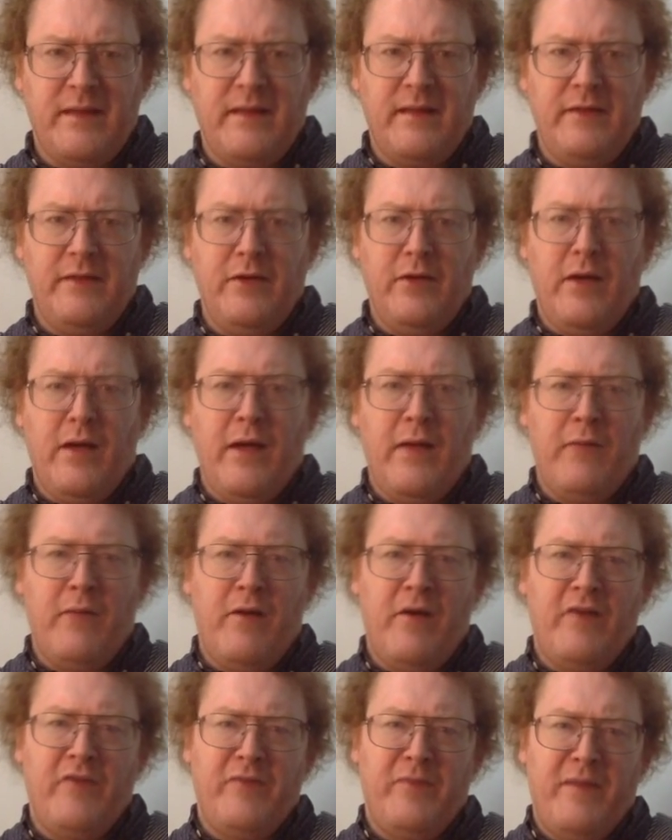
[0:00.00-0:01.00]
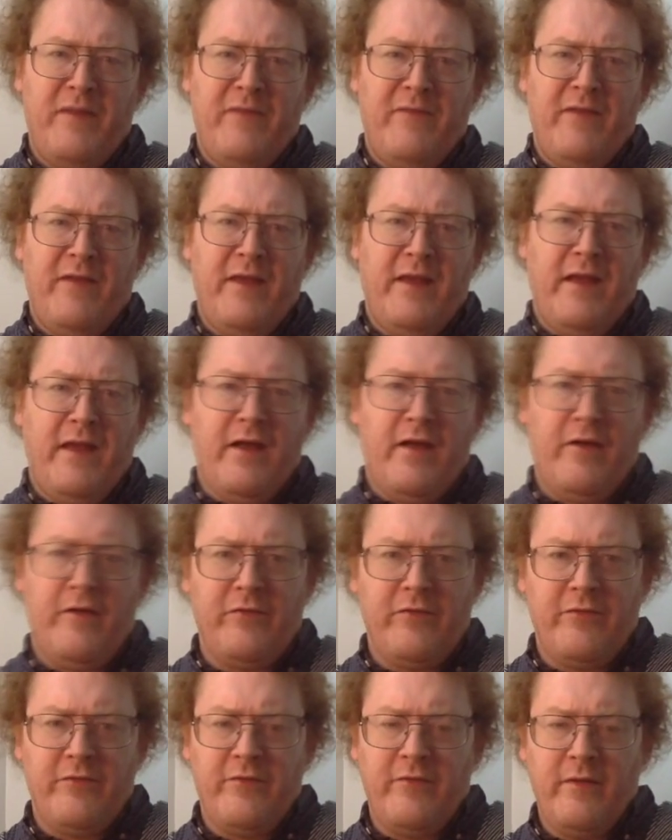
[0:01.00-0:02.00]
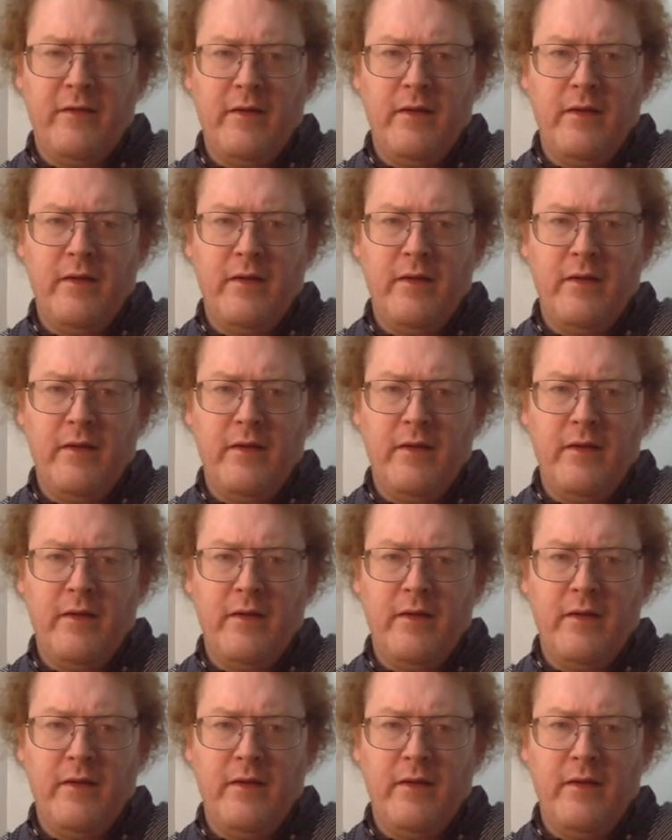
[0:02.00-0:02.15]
You know, I watch my videos